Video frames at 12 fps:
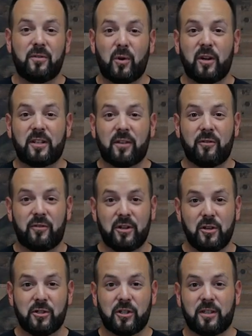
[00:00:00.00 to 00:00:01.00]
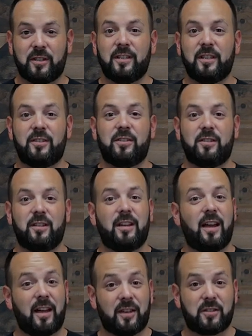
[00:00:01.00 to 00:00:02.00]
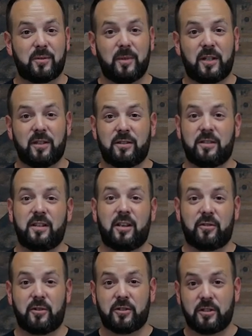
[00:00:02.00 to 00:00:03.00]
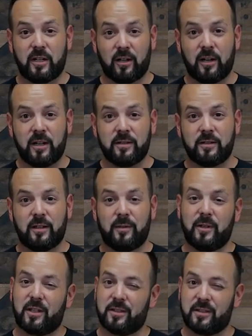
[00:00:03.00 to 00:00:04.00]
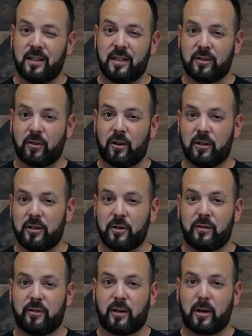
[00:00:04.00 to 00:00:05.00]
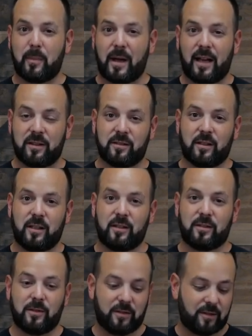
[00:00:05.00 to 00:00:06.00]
avoid confusion, it's S because it stands for series and because C is already used for capacity. So